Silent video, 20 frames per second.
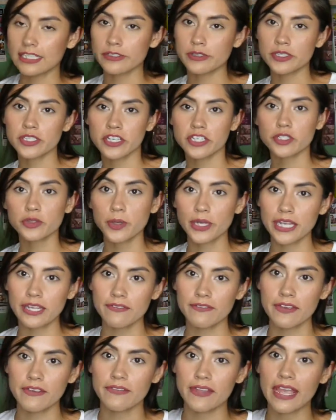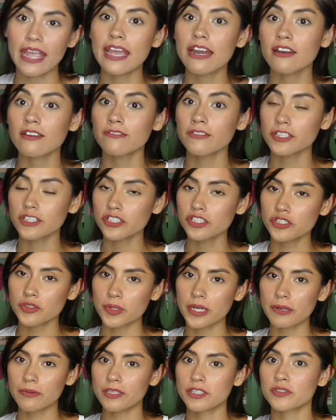this was our 25th
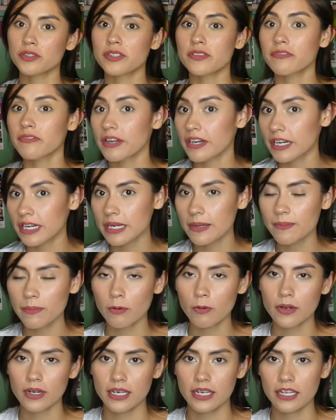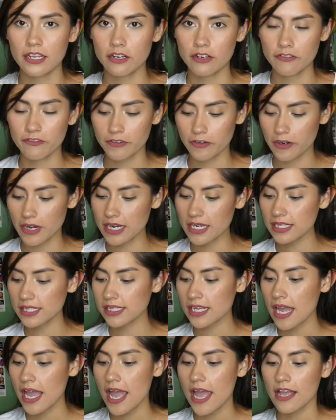anniversary, which was a very important year for us.